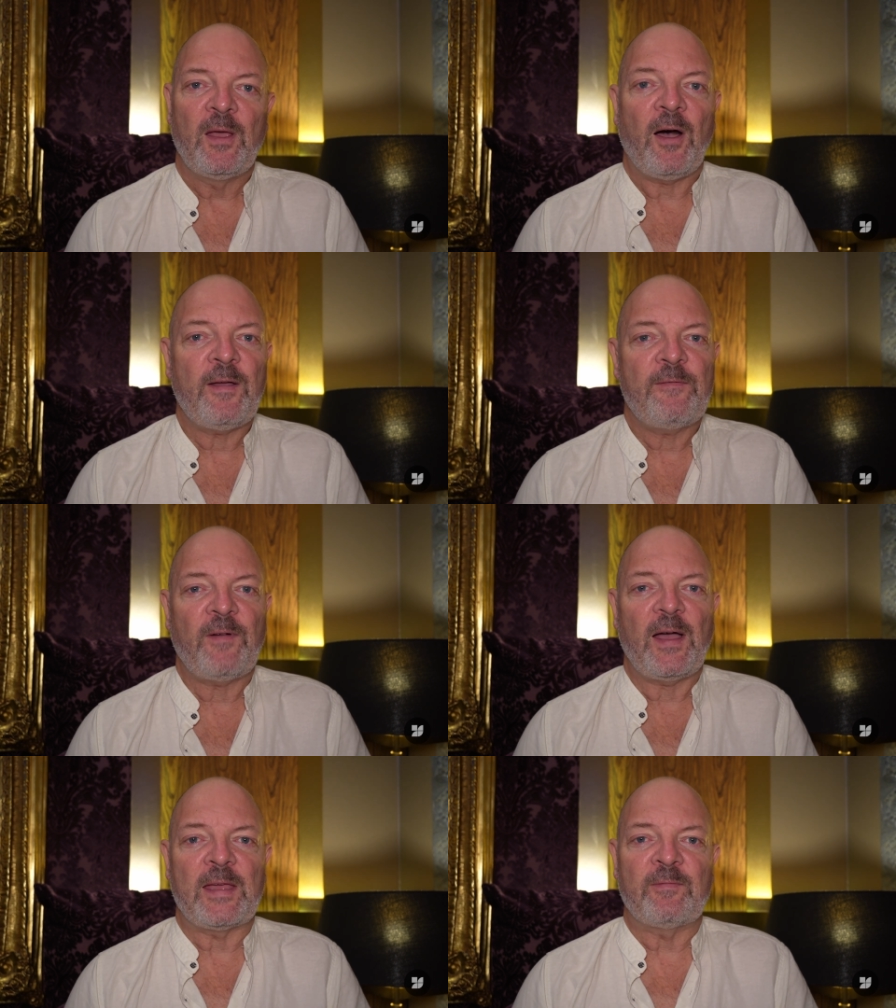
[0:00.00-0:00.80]

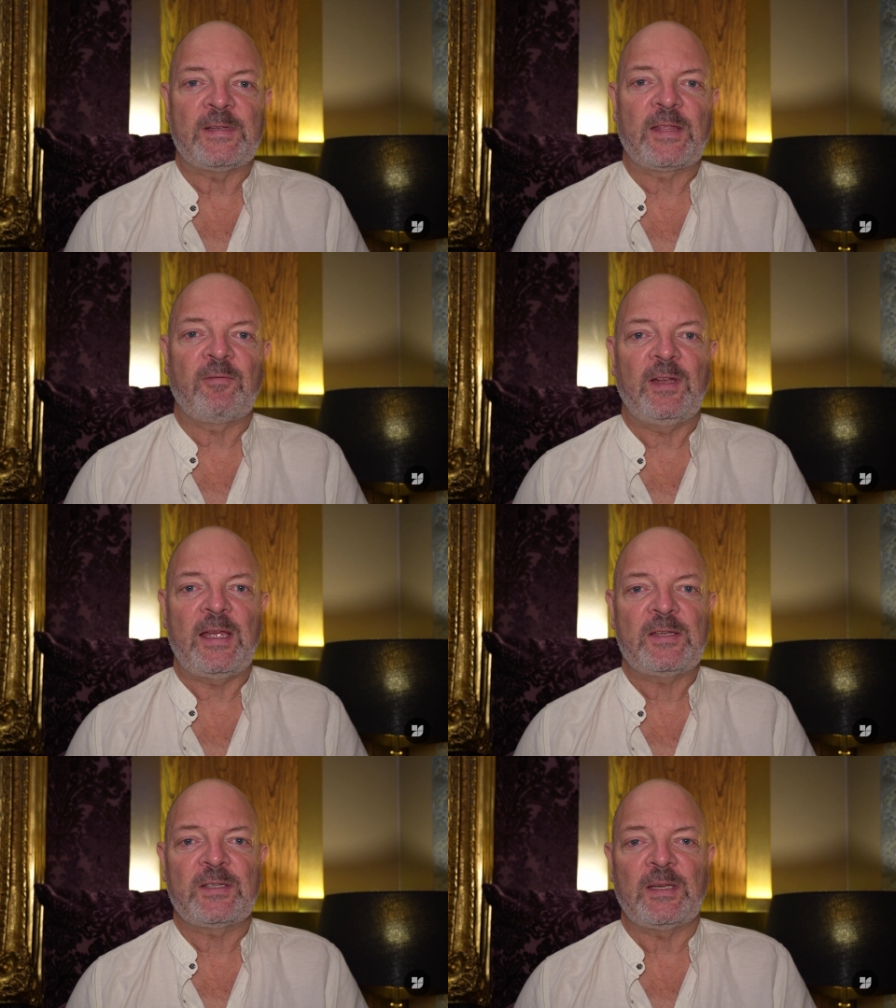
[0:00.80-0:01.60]
I5 is the
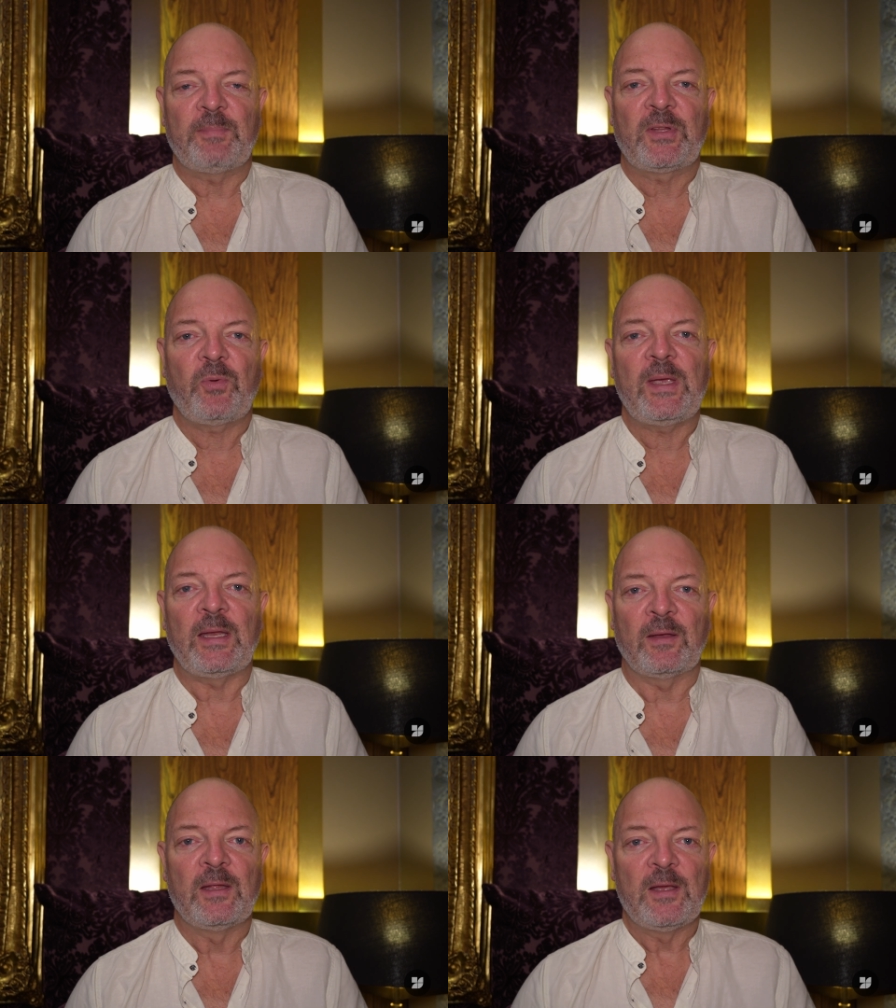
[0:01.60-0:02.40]
relationship
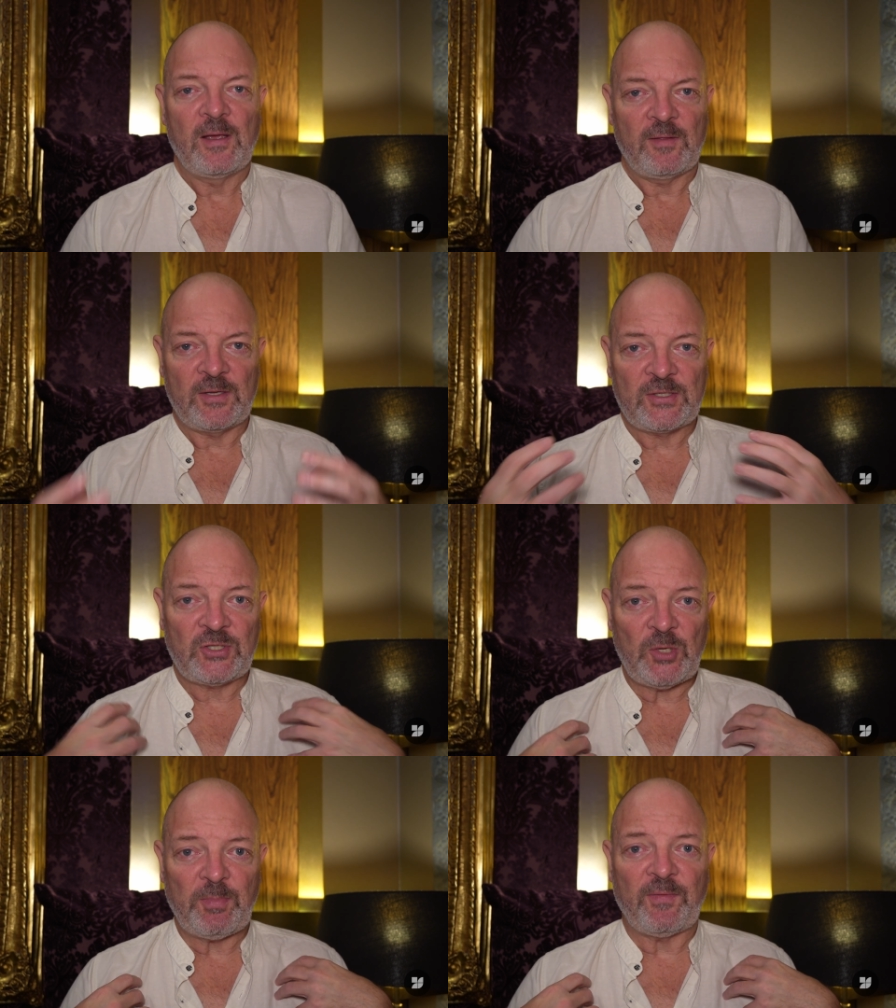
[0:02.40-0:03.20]
between the
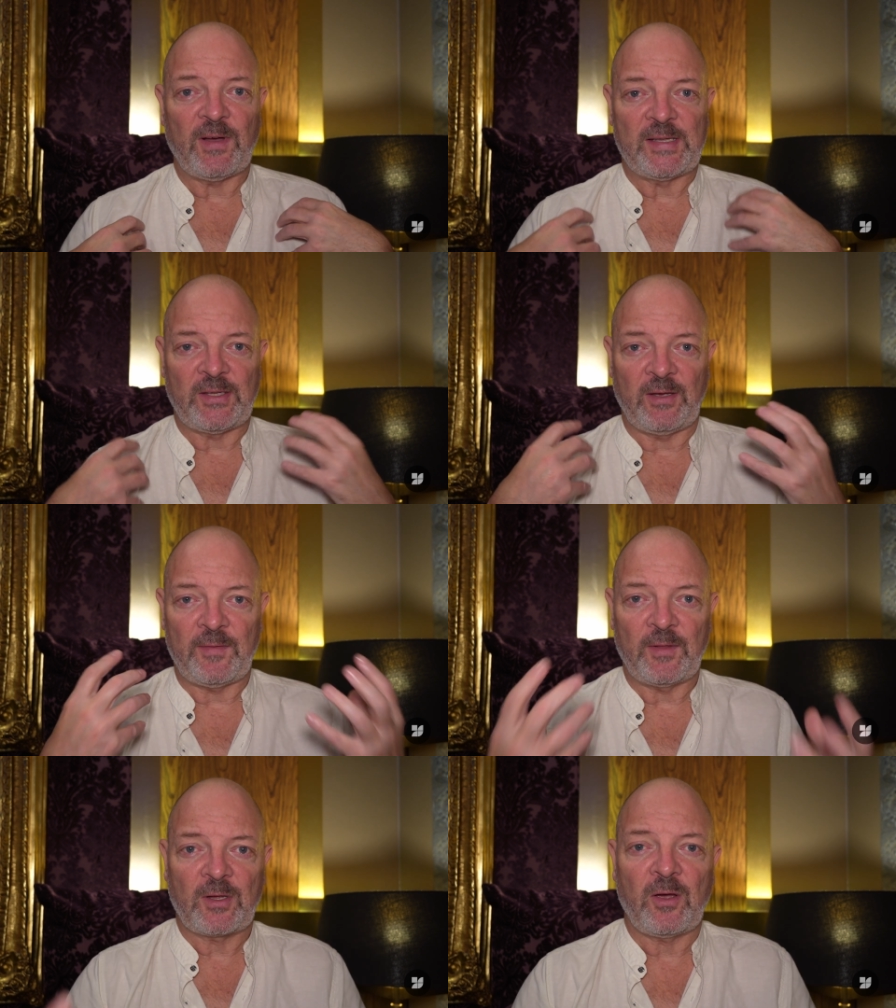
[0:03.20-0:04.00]
supervisor
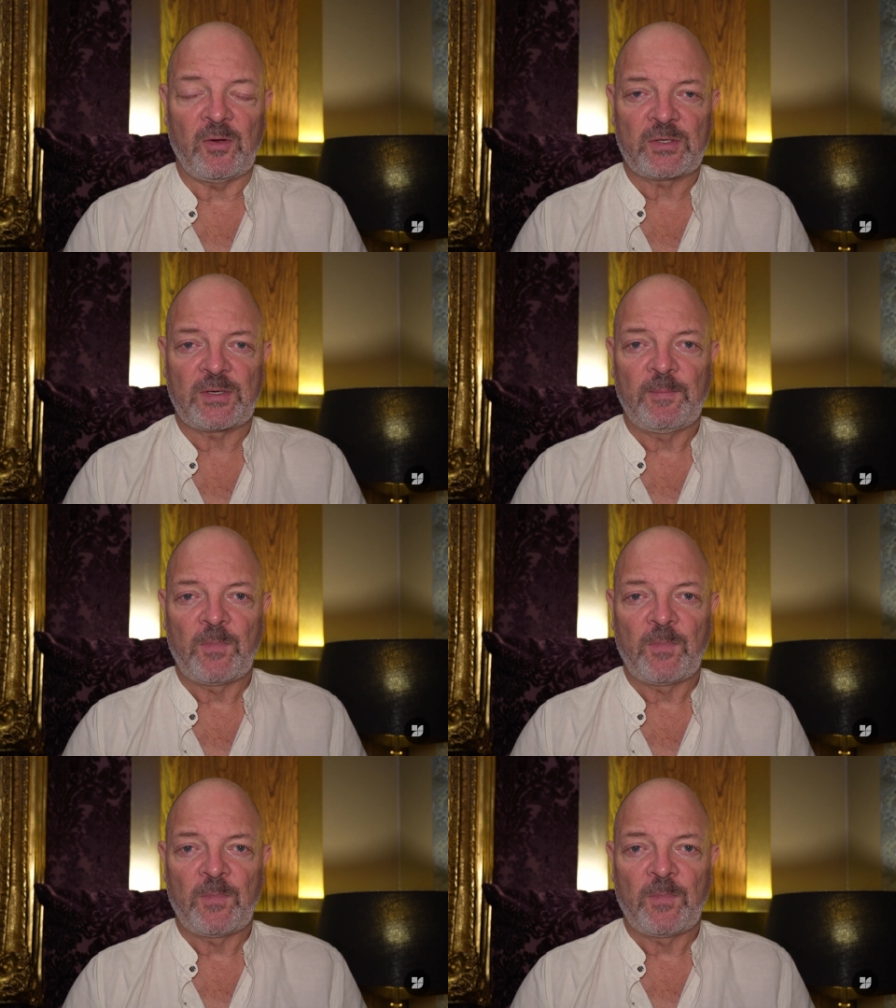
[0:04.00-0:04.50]
and the coach,